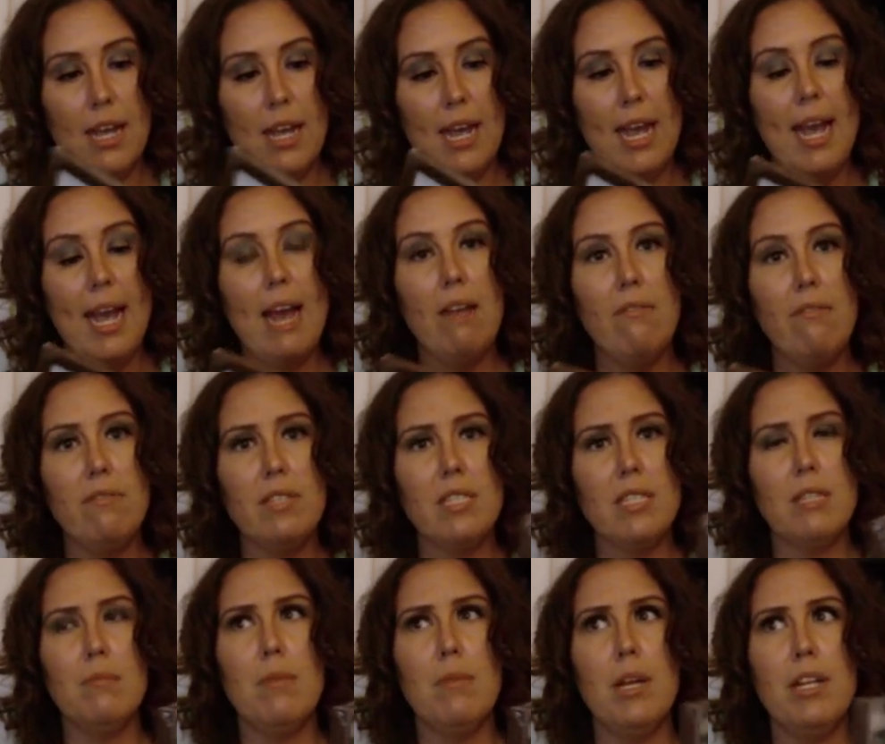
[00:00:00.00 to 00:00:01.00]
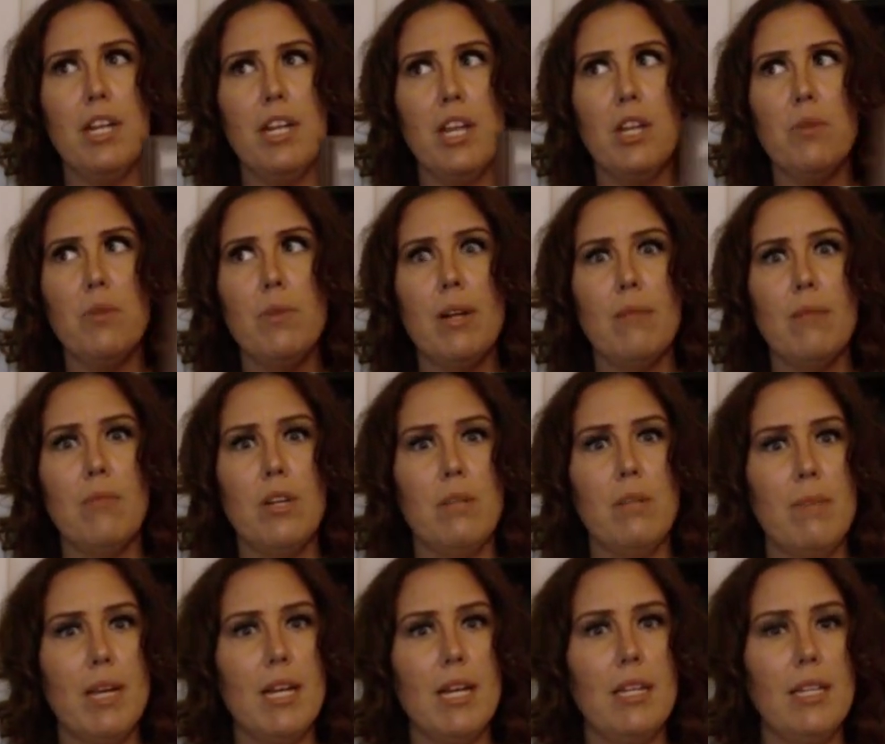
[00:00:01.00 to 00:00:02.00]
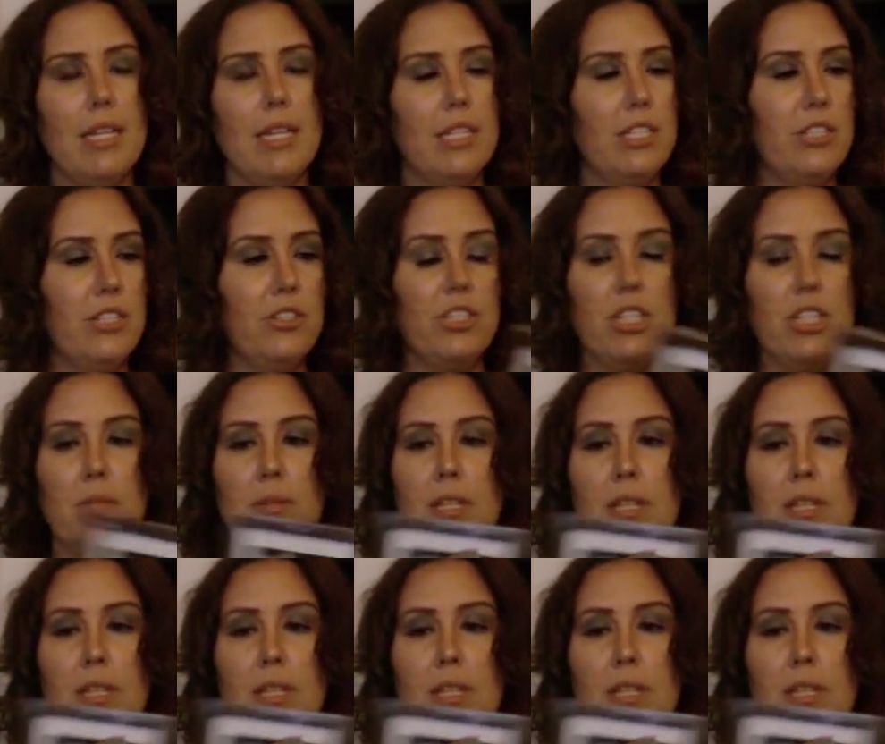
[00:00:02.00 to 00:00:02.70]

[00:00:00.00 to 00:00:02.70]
I have another one I'm going to make a lantern too,